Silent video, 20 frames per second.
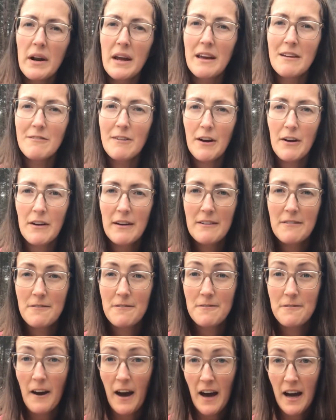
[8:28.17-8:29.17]
a very
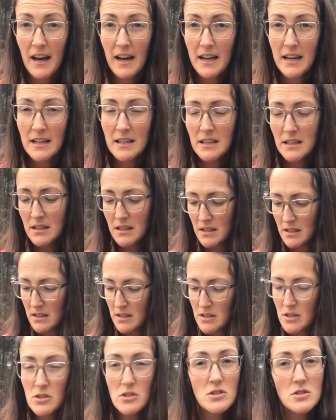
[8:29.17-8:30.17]
fine
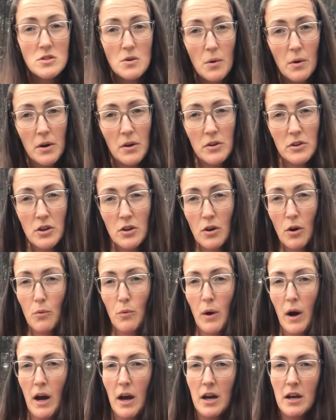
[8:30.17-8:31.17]
soil. You don't
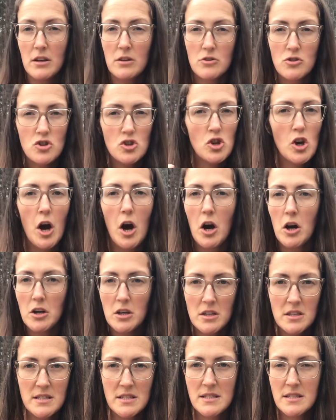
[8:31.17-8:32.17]
want
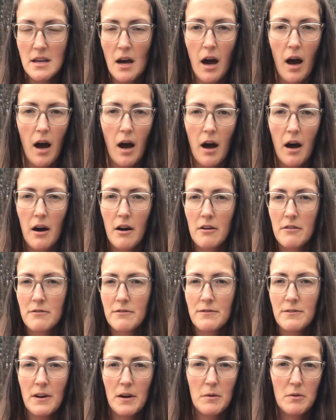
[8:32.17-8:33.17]
chunks of
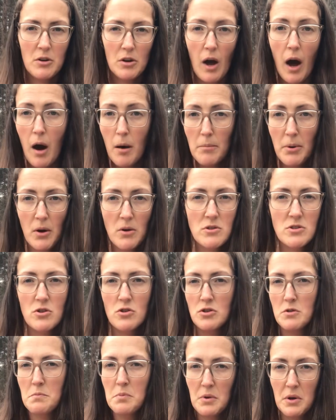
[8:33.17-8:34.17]
compost or
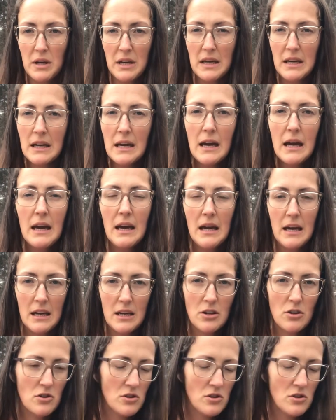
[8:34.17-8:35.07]
debris in your